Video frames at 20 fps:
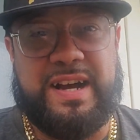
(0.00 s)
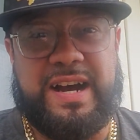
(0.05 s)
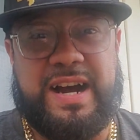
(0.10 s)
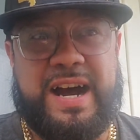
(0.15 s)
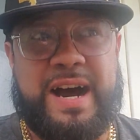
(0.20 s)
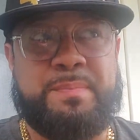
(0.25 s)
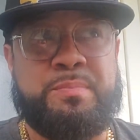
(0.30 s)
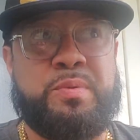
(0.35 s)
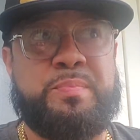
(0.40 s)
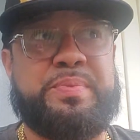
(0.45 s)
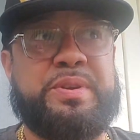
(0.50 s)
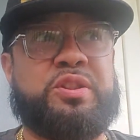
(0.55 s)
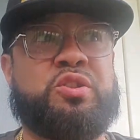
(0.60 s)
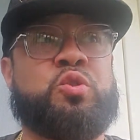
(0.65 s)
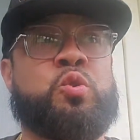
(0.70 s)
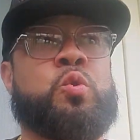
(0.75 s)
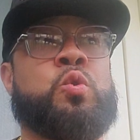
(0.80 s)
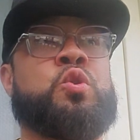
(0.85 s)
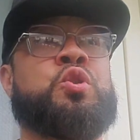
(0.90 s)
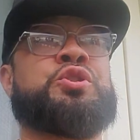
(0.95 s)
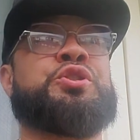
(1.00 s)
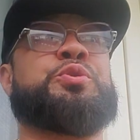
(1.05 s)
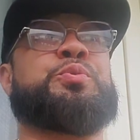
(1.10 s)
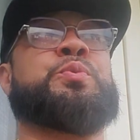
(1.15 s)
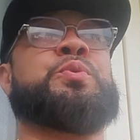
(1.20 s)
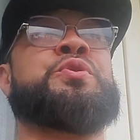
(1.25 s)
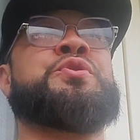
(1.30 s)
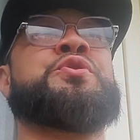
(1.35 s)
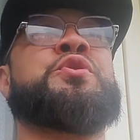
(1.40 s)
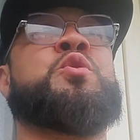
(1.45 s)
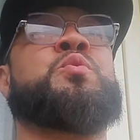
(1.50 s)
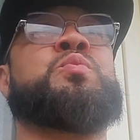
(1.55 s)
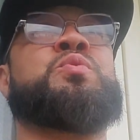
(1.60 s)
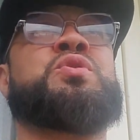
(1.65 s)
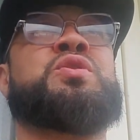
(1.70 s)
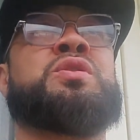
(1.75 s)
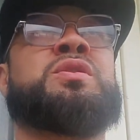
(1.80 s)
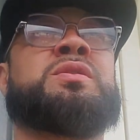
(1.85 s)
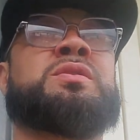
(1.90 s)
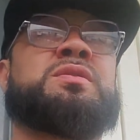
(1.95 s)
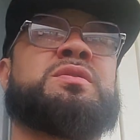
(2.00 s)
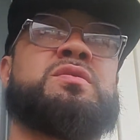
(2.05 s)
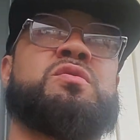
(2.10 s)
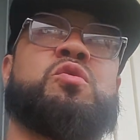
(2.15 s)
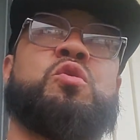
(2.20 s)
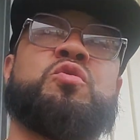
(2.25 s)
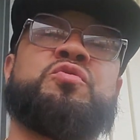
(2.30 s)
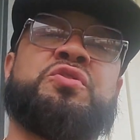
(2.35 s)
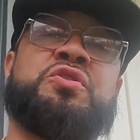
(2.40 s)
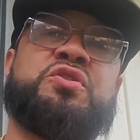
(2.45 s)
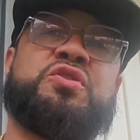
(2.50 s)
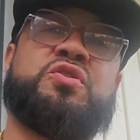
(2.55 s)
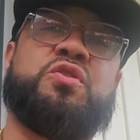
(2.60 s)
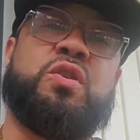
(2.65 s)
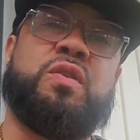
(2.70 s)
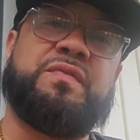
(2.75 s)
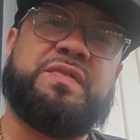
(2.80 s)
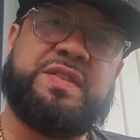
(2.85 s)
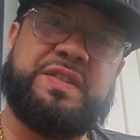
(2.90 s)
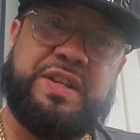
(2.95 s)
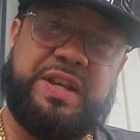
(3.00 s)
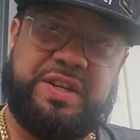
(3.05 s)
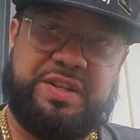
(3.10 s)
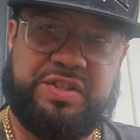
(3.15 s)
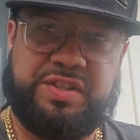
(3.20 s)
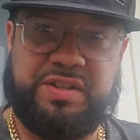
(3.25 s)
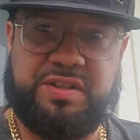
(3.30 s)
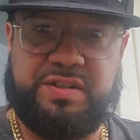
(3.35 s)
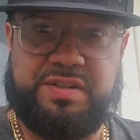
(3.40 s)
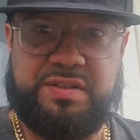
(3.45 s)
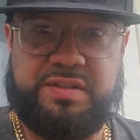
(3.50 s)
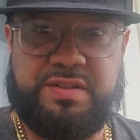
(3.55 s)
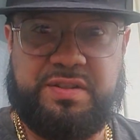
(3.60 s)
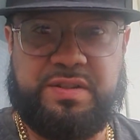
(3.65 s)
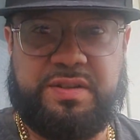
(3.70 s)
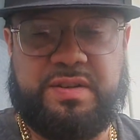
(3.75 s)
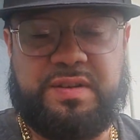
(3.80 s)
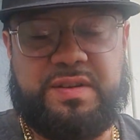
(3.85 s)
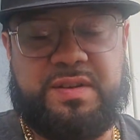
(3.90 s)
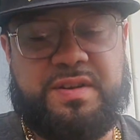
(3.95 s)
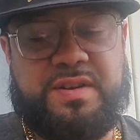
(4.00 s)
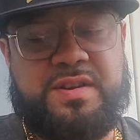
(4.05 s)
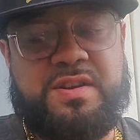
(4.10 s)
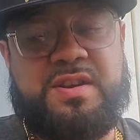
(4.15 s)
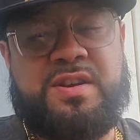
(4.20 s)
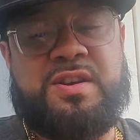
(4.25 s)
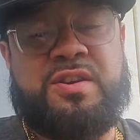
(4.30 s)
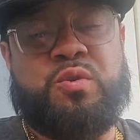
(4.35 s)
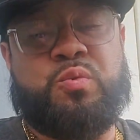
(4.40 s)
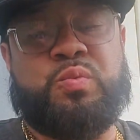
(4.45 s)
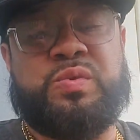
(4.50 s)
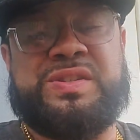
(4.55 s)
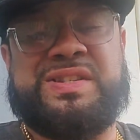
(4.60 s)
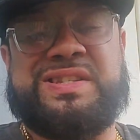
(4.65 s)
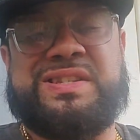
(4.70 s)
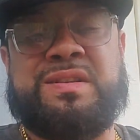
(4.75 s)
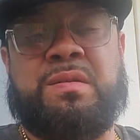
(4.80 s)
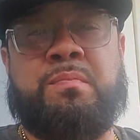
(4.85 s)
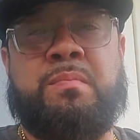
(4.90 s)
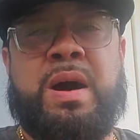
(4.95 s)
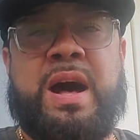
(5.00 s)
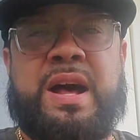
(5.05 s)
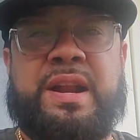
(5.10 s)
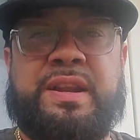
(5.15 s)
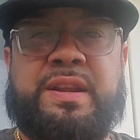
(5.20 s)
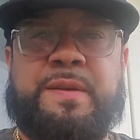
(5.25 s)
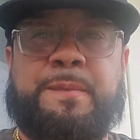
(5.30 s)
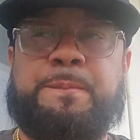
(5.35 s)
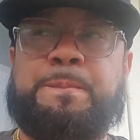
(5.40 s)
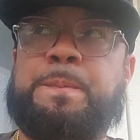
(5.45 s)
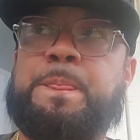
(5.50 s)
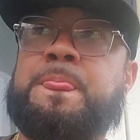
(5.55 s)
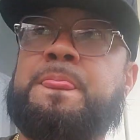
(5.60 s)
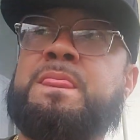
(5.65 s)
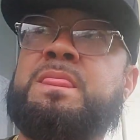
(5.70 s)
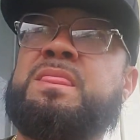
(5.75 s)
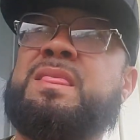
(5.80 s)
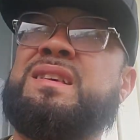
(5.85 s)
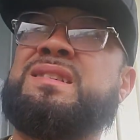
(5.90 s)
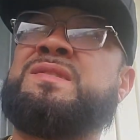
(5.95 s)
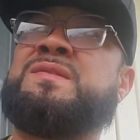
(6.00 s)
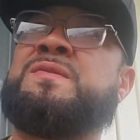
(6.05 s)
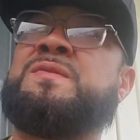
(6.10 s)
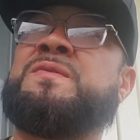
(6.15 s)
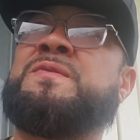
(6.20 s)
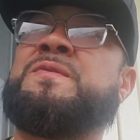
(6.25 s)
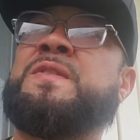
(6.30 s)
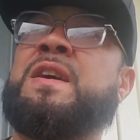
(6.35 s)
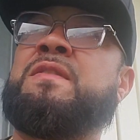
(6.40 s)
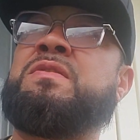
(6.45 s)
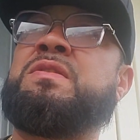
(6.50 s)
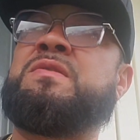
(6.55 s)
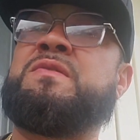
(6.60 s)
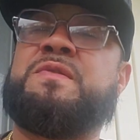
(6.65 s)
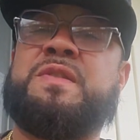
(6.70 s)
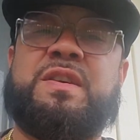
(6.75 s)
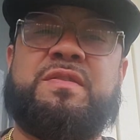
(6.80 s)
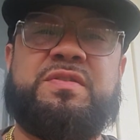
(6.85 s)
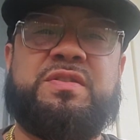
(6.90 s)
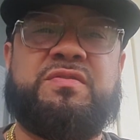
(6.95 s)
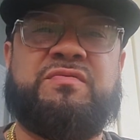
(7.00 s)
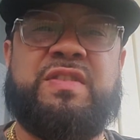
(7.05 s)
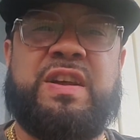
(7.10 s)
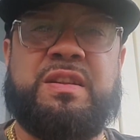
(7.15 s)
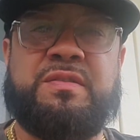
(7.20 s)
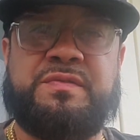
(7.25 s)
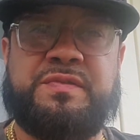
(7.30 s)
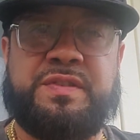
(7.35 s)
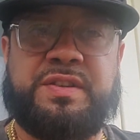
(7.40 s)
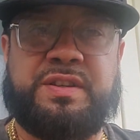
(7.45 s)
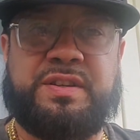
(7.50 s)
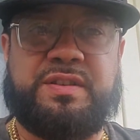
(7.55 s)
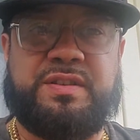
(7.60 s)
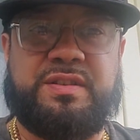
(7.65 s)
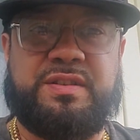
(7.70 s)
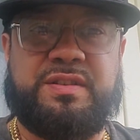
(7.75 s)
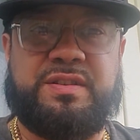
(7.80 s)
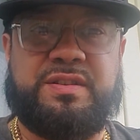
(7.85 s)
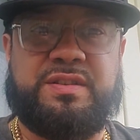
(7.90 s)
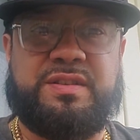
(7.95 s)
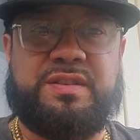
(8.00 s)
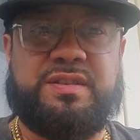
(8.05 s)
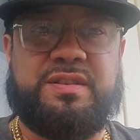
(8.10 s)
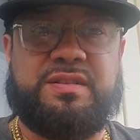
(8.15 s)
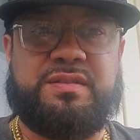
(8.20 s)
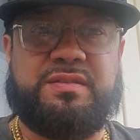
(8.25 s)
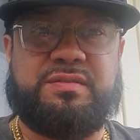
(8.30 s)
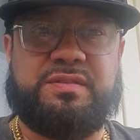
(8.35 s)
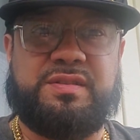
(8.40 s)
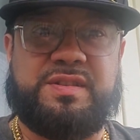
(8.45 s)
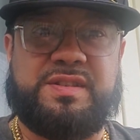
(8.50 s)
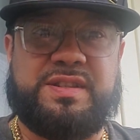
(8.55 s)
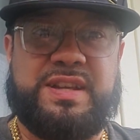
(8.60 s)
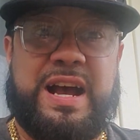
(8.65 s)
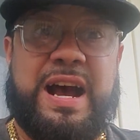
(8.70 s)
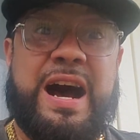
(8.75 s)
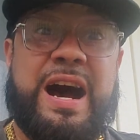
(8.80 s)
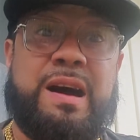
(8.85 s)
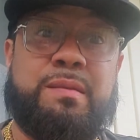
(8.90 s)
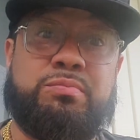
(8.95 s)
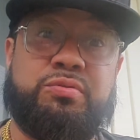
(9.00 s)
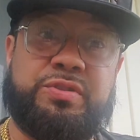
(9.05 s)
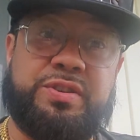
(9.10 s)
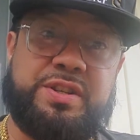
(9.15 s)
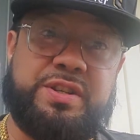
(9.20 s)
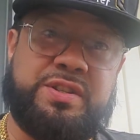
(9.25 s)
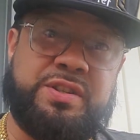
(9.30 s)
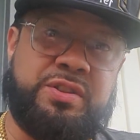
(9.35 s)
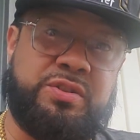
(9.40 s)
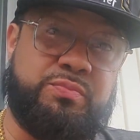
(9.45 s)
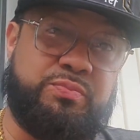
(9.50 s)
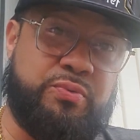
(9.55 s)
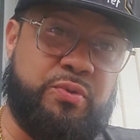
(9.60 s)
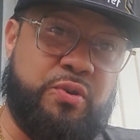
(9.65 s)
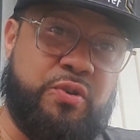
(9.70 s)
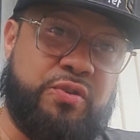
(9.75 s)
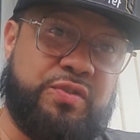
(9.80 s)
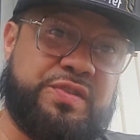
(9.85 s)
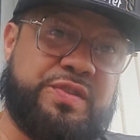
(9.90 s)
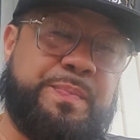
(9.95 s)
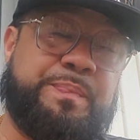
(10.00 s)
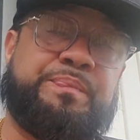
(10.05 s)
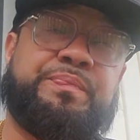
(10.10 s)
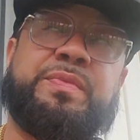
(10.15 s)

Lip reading: I'm gonna be doing a one-on-one, holding a conversation with somebody that's very, very relevant to High Bridge in the Bronx.